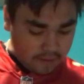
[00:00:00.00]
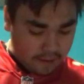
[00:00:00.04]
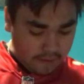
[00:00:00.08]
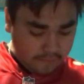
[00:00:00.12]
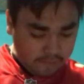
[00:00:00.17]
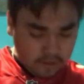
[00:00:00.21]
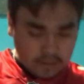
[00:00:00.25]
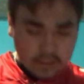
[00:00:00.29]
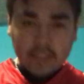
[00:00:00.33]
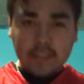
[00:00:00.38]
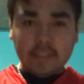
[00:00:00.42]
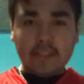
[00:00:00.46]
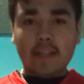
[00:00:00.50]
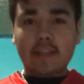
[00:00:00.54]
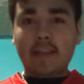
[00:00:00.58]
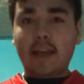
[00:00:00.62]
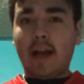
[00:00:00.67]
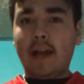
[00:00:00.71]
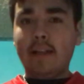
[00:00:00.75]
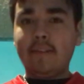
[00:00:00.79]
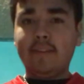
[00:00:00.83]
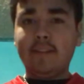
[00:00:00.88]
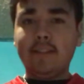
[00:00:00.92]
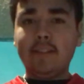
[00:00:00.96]
ever since I
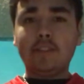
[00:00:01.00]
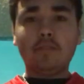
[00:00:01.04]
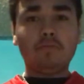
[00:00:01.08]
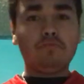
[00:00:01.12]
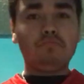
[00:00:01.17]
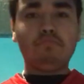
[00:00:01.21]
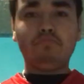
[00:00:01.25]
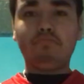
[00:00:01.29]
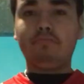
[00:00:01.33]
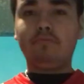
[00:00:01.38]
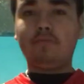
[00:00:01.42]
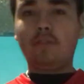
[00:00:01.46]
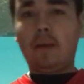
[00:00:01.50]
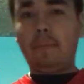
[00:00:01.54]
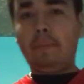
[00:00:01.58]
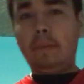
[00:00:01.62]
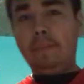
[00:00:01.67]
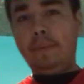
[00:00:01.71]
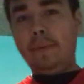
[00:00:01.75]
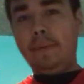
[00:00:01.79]
got this, I've been